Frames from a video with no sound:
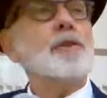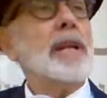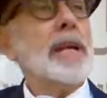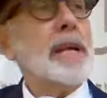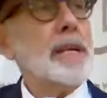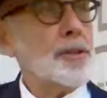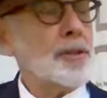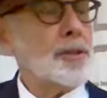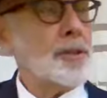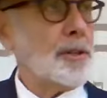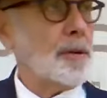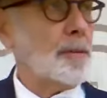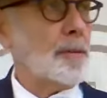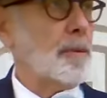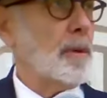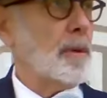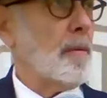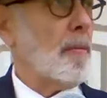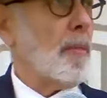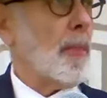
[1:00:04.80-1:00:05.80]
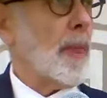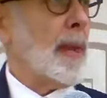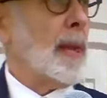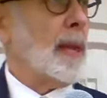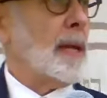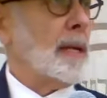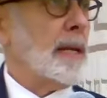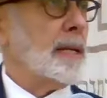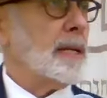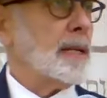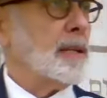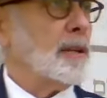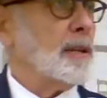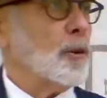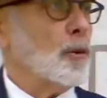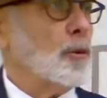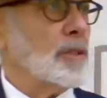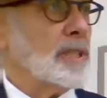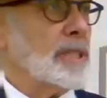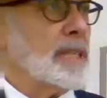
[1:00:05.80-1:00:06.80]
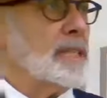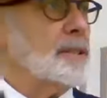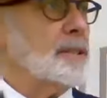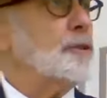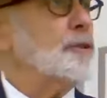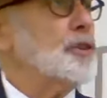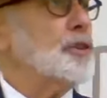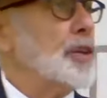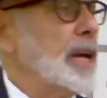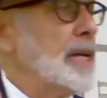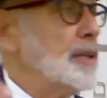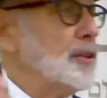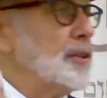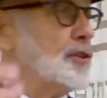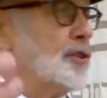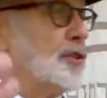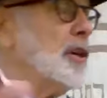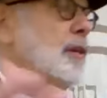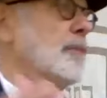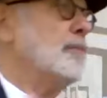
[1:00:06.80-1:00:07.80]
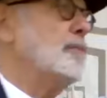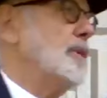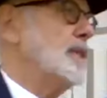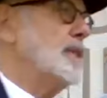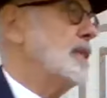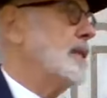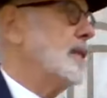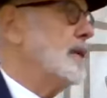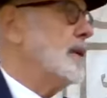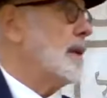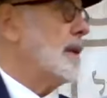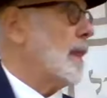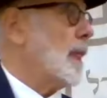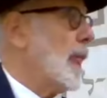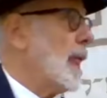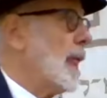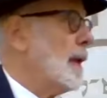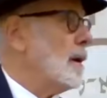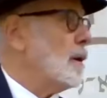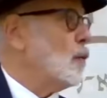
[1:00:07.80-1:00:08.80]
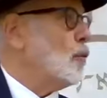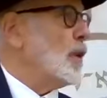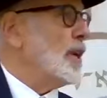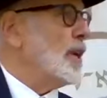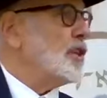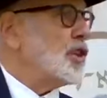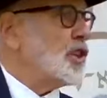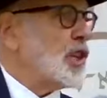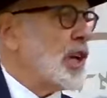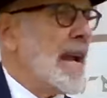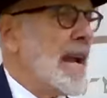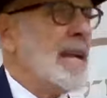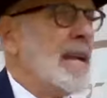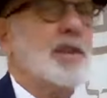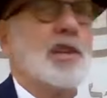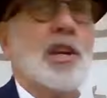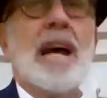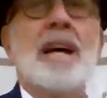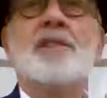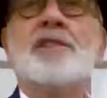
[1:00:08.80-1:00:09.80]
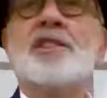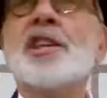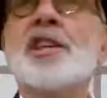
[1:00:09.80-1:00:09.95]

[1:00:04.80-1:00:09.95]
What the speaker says: a relationship. It can cause us to change jobs. We change our